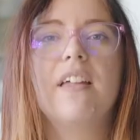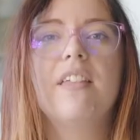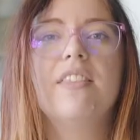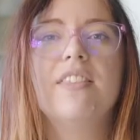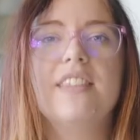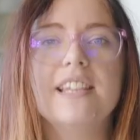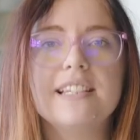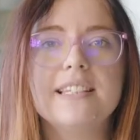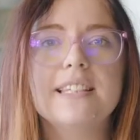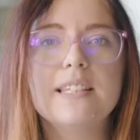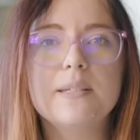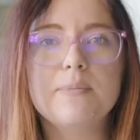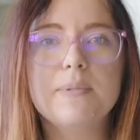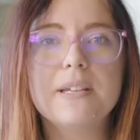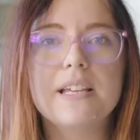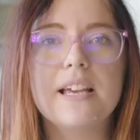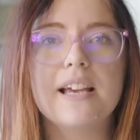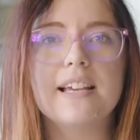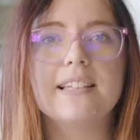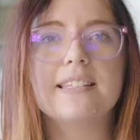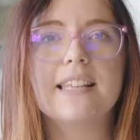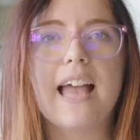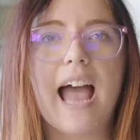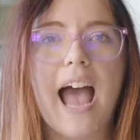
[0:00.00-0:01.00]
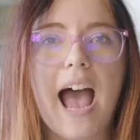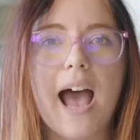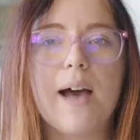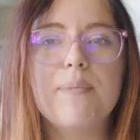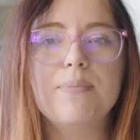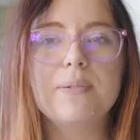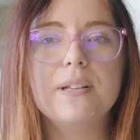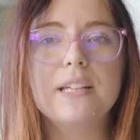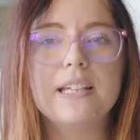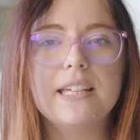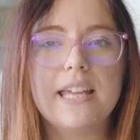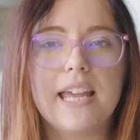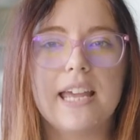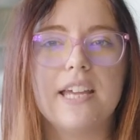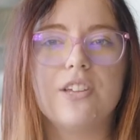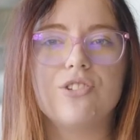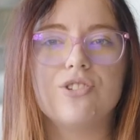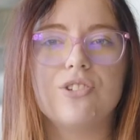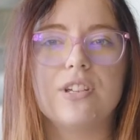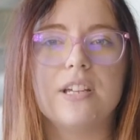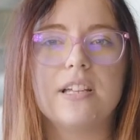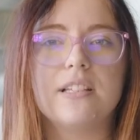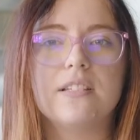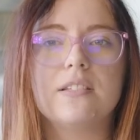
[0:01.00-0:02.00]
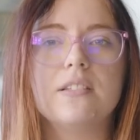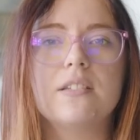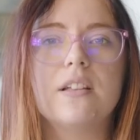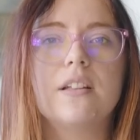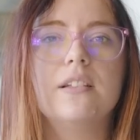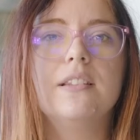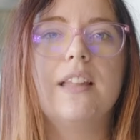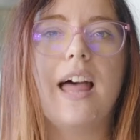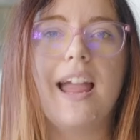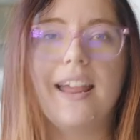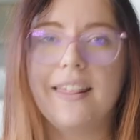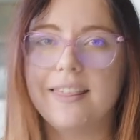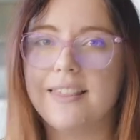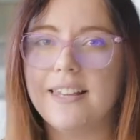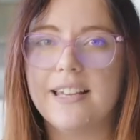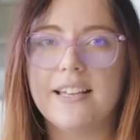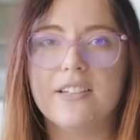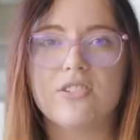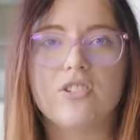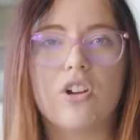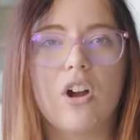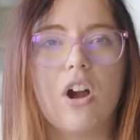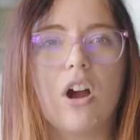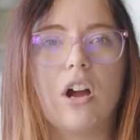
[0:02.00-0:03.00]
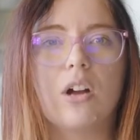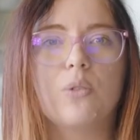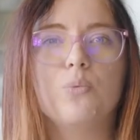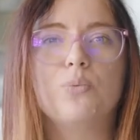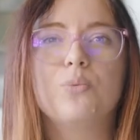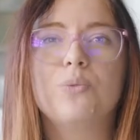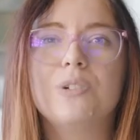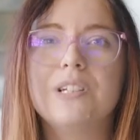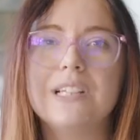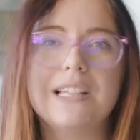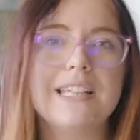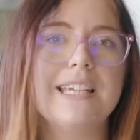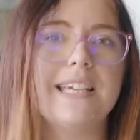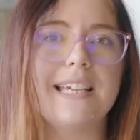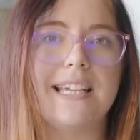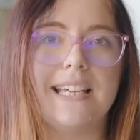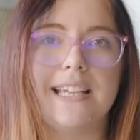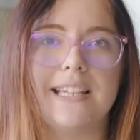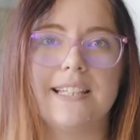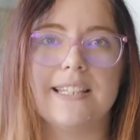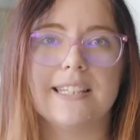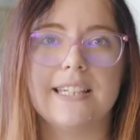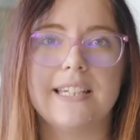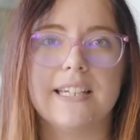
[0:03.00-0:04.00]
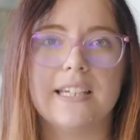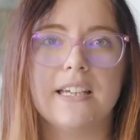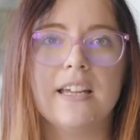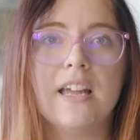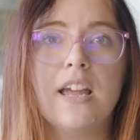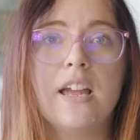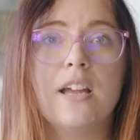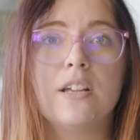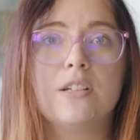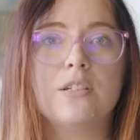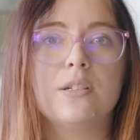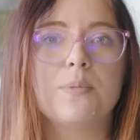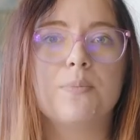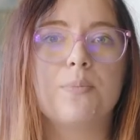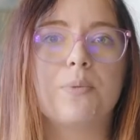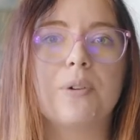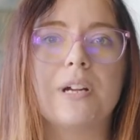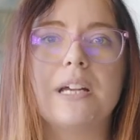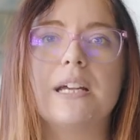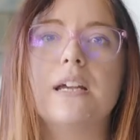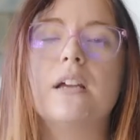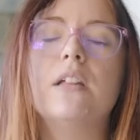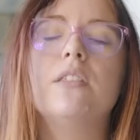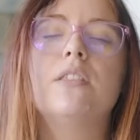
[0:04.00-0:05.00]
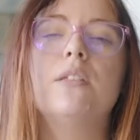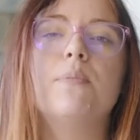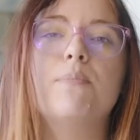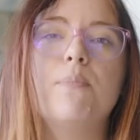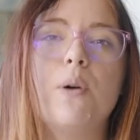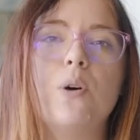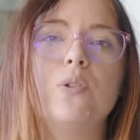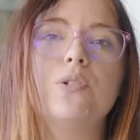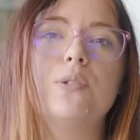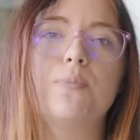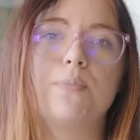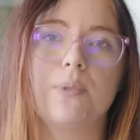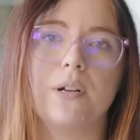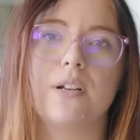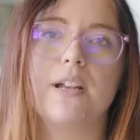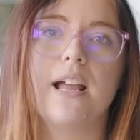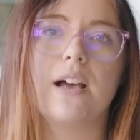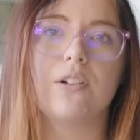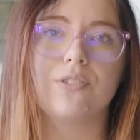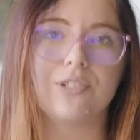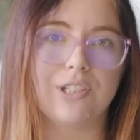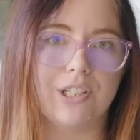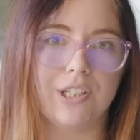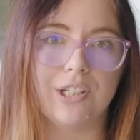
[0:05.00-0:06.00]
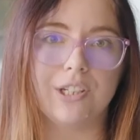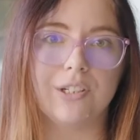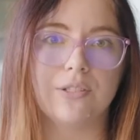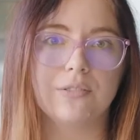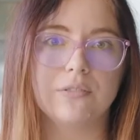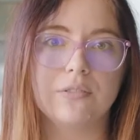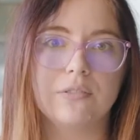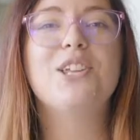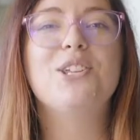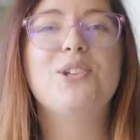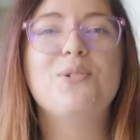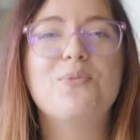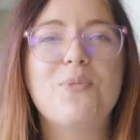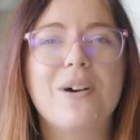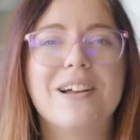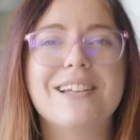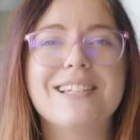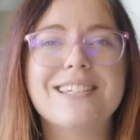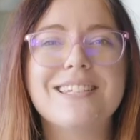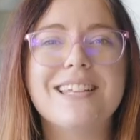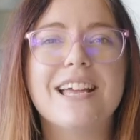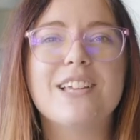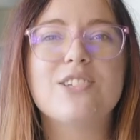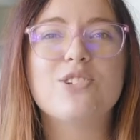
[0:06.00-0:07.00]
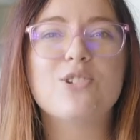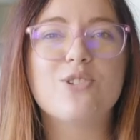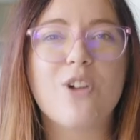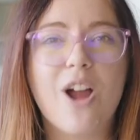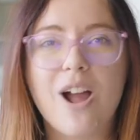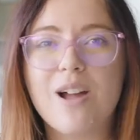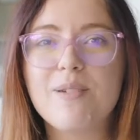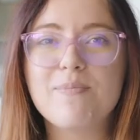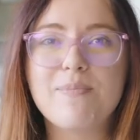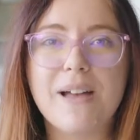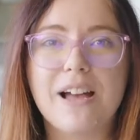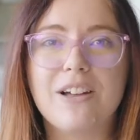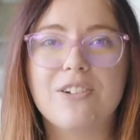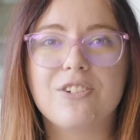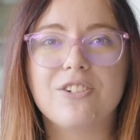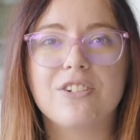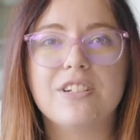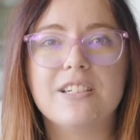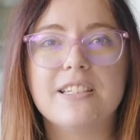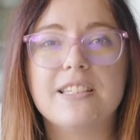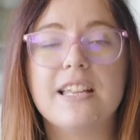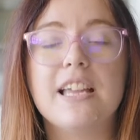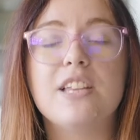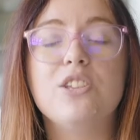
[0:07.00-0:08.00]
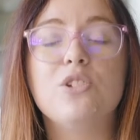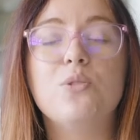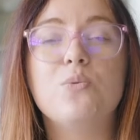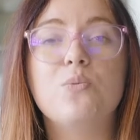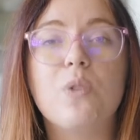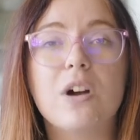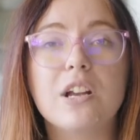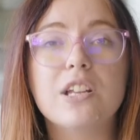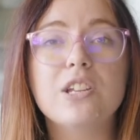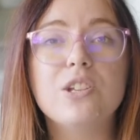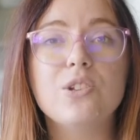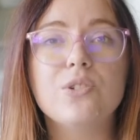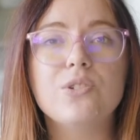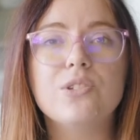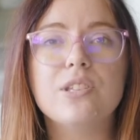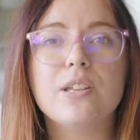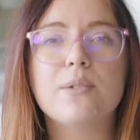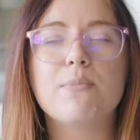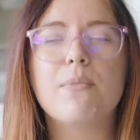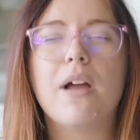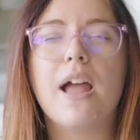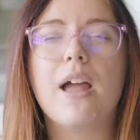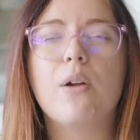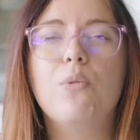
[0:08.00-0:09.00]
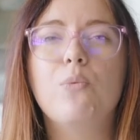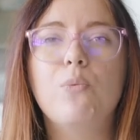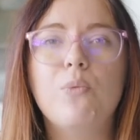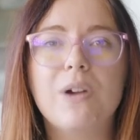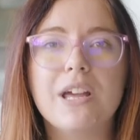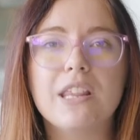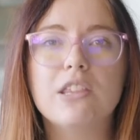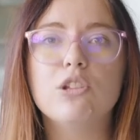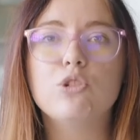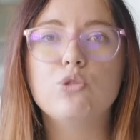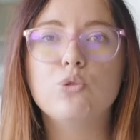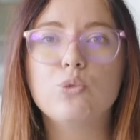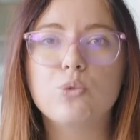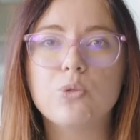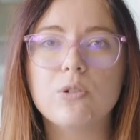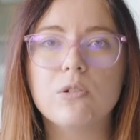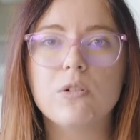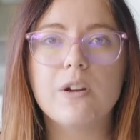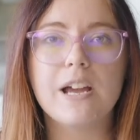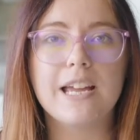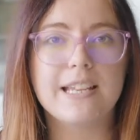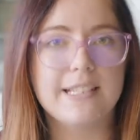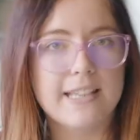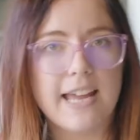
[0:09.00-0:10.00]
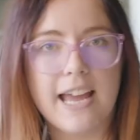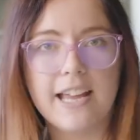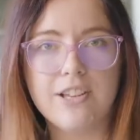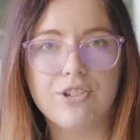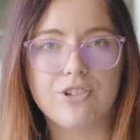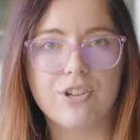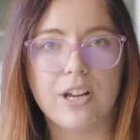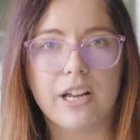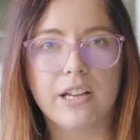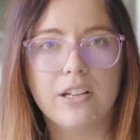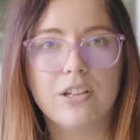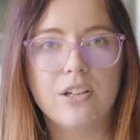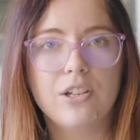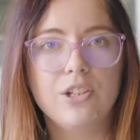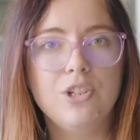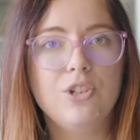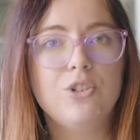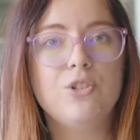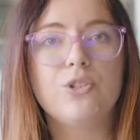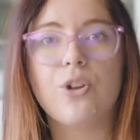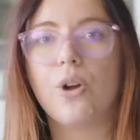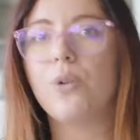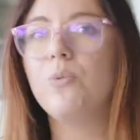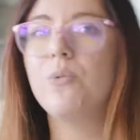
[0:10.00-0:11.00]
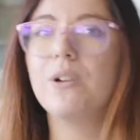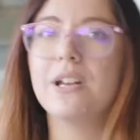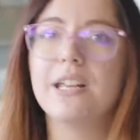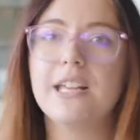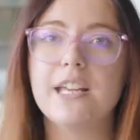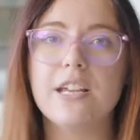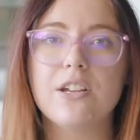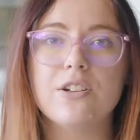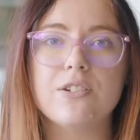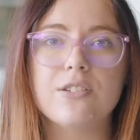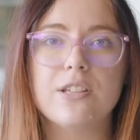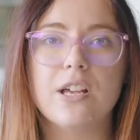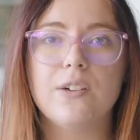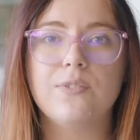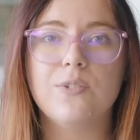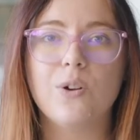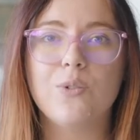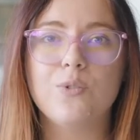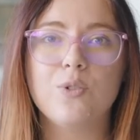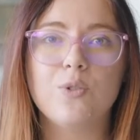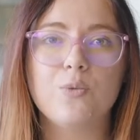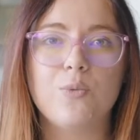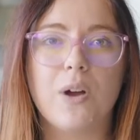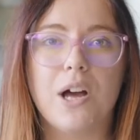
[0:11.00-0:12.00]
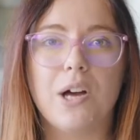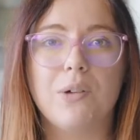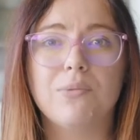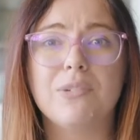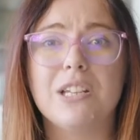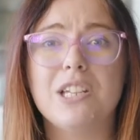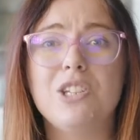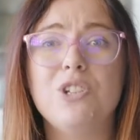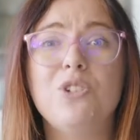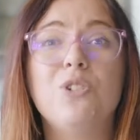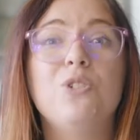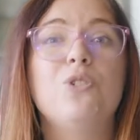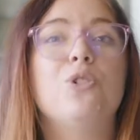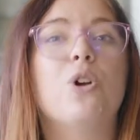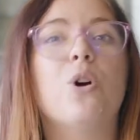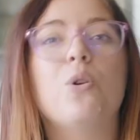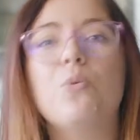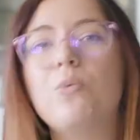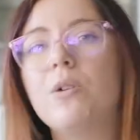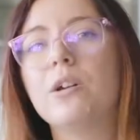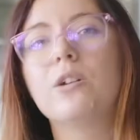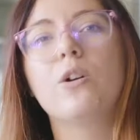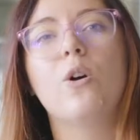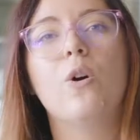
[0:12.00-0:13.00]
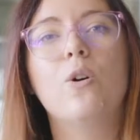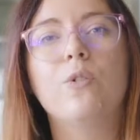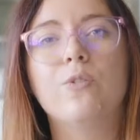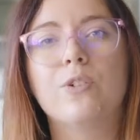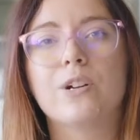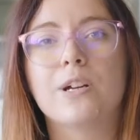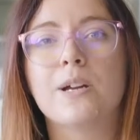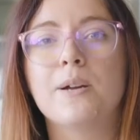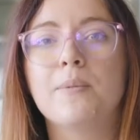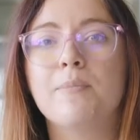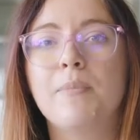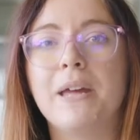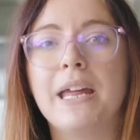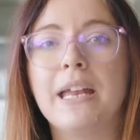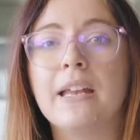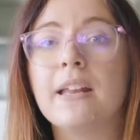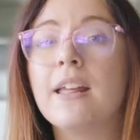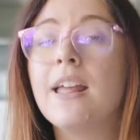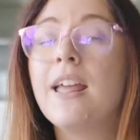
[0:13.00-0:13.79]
This is because applications like these are really easy to bring the most burnout to you. You wanna set strong boundaries and you wanna use them with true intention. You don't wanna get yourself overwhelmed and you don't wanna overcommit.